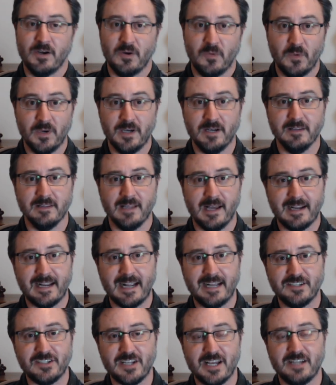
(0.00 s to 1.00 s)
Well, like
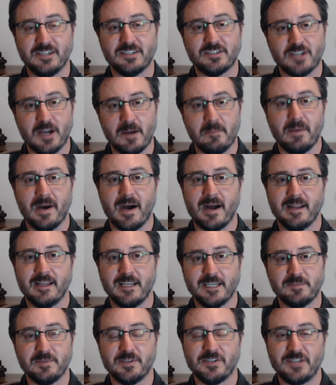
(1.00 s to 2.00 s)
I say, somebody
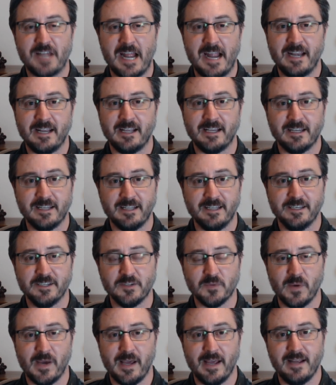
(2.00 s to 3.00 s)
has been standing in his
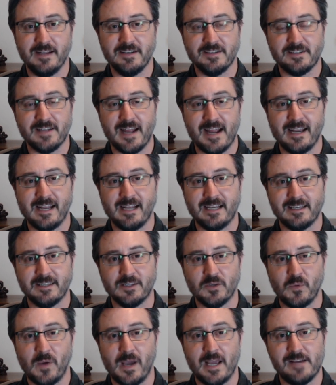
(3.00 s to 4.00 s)
way and standing in
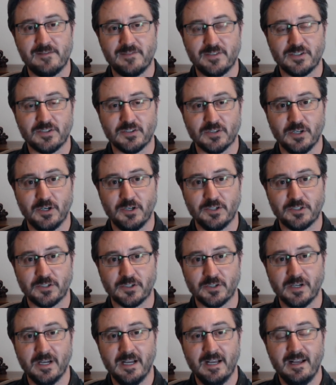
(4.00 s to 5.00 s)
the way of
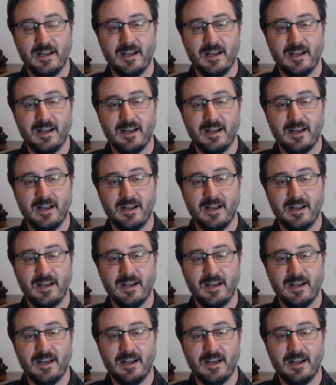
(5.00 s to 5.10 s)
disclosure.